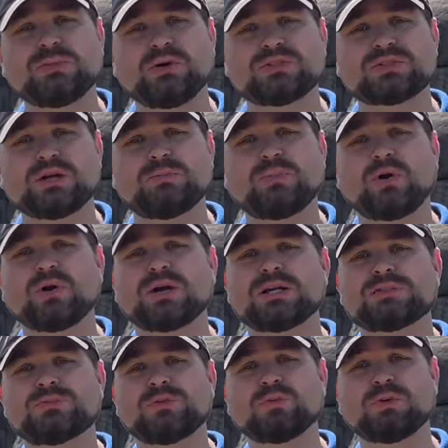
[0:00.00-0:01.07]
Military Park has
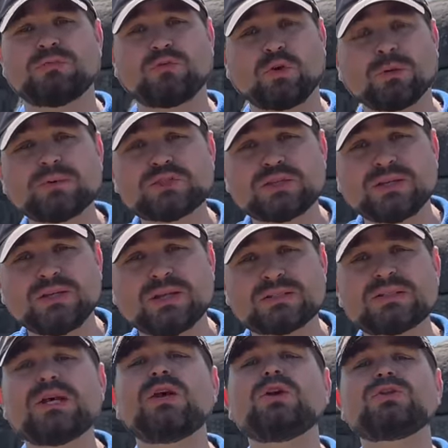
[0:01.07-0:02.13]
been refurbishing
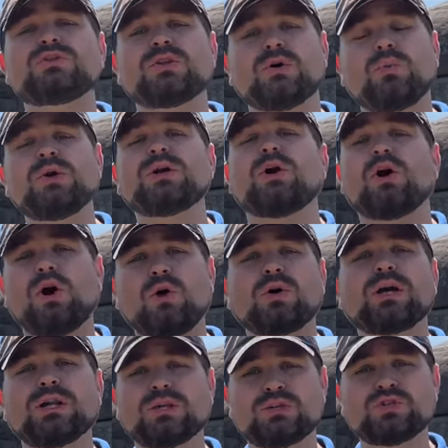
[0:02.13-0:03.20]
this so that we all
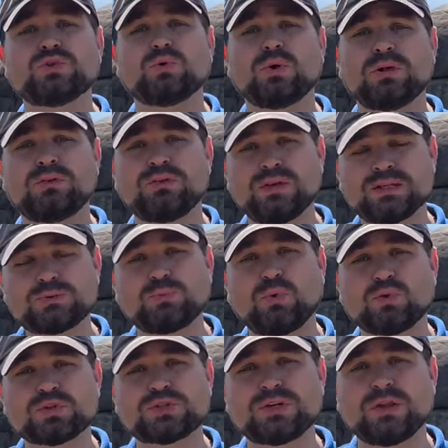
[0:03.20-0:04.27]
can enjoy this
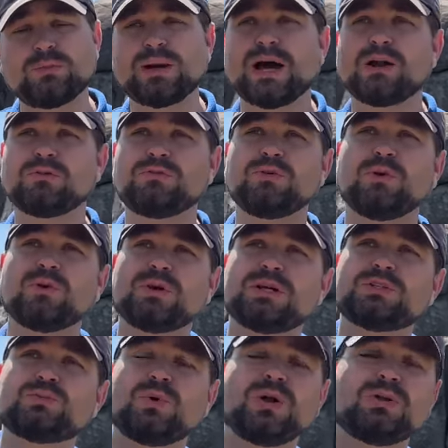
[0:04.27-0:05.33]
portion of the battlefield
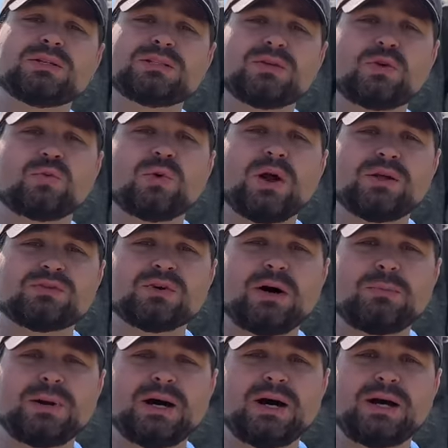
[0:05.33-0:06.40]
as well as Little Round Top
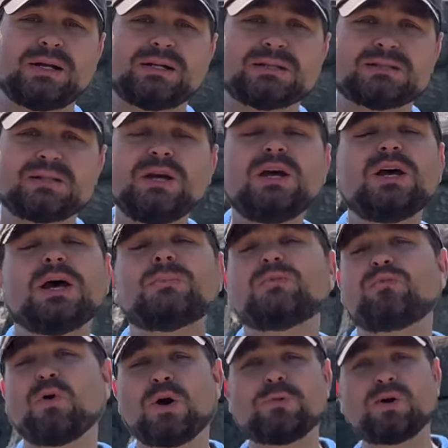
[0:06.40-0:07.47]
behind us. And
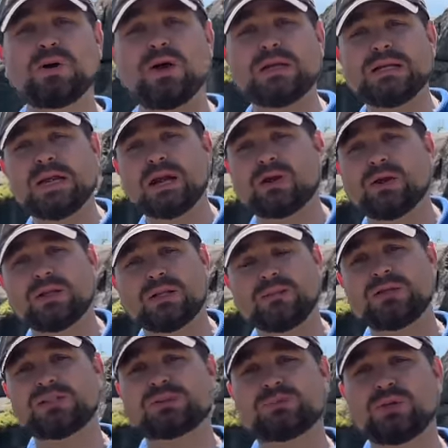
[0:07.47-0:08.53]
before I bring on Gary, let me
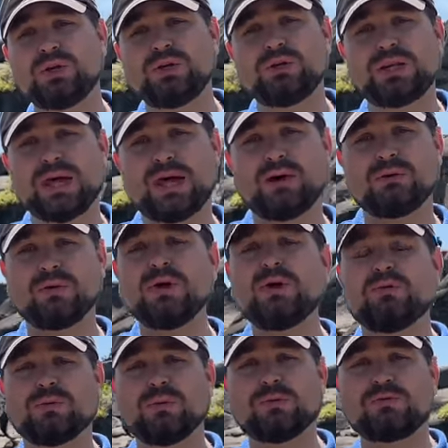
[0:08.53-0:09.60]
just bring you down
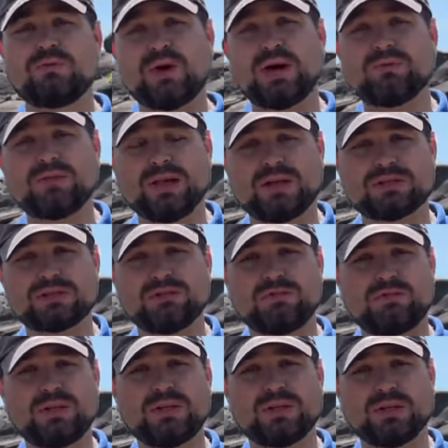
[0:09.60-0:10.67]
from the 5,000
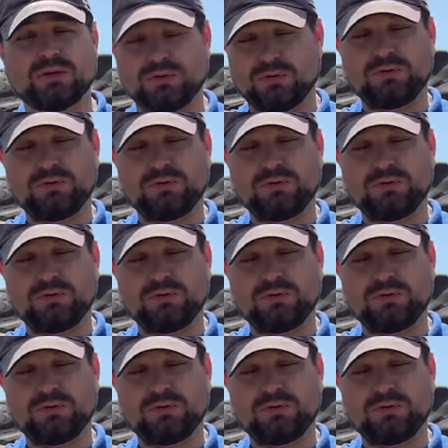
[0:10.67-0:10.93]
feet or the